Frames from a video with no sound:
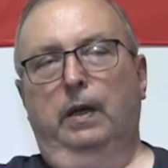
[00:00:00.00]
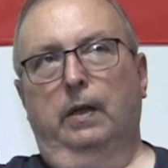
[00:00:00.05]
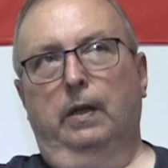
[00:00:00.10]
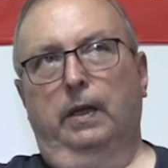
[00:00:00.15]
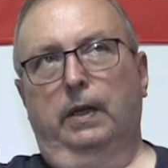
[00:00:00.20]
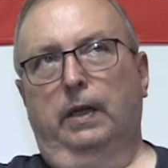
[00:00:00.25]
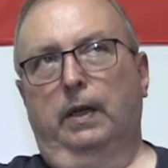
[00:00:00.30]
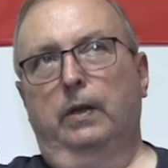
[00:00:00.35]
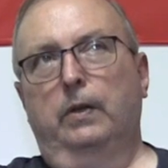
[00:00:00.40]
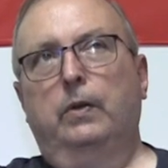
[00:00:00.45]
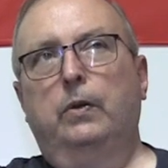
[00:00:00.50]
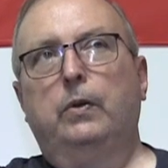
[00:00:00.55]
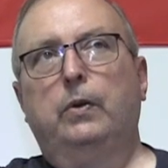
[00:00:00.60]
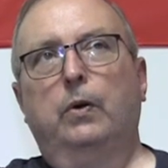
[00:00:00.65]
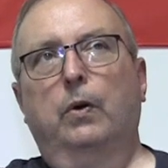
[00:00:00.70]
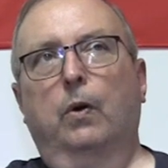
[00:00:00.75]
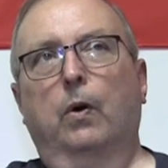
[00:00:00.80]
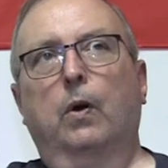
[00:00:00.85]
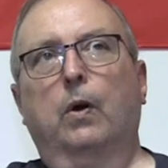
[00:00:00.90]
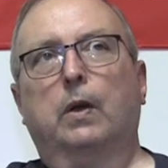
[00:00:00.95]
like in New
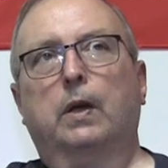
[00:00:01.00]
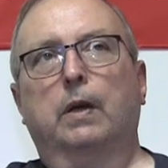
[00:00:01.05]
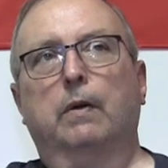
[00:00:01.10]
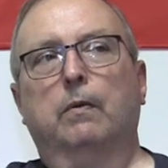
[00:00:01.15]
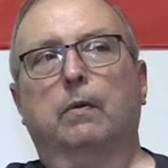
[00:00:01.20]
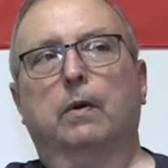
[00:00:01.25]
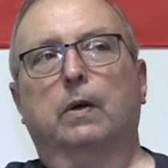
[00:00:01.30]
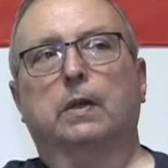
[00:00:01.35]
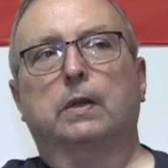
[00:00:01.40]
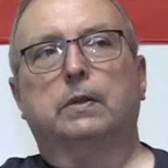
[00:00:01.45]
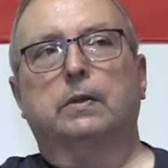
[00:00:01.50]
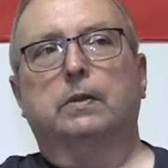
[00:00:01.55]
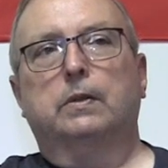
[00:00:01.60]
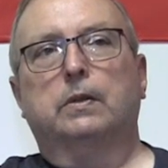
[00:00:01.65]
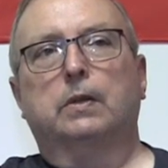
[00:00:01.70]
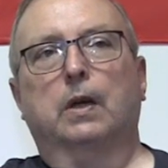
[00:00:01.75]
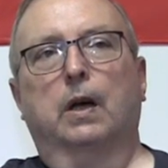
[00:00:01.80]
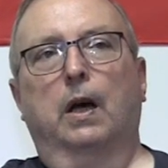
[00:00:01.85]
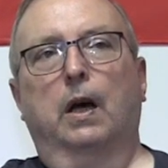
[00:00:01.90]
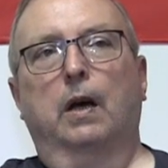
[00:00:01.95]
York, it
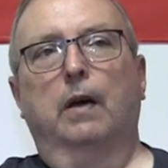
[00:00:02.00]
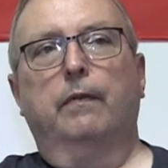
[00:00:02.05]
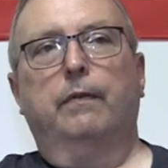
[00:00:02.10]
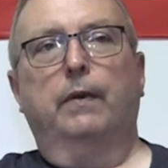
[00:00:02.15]
was uh,